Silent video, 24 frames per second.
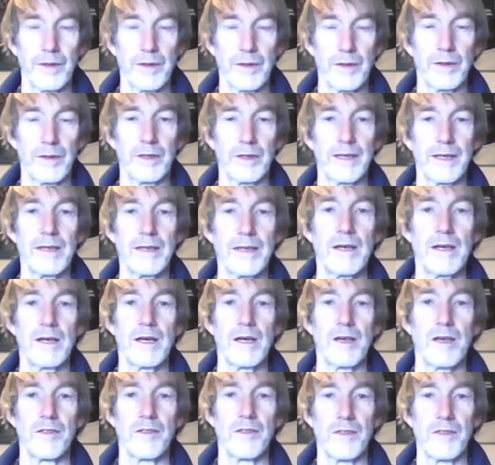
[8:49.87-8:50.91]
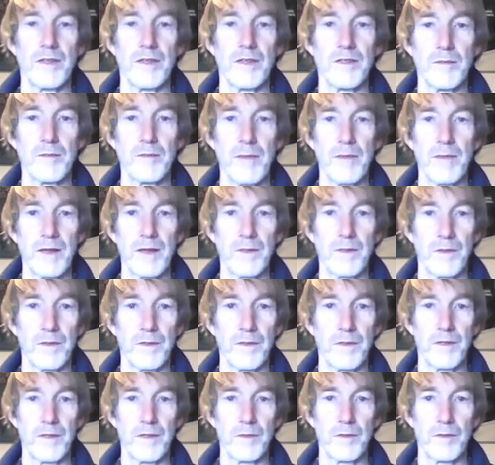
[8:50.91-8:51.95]
Okay, so these are masses.
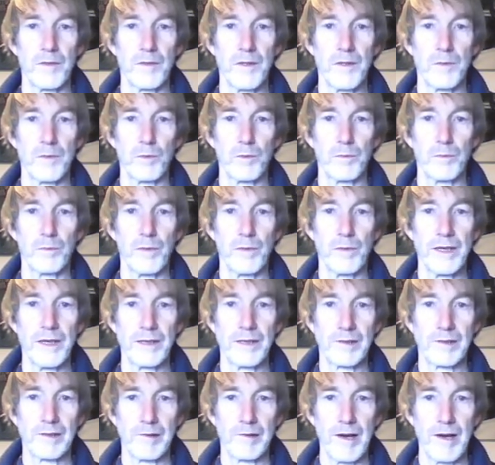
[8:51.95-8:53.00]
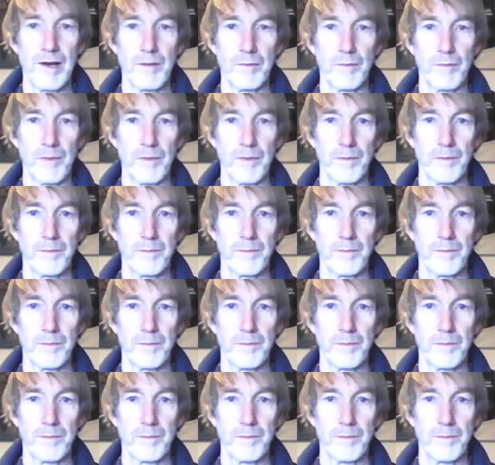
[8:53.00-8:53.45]
This will be in grams.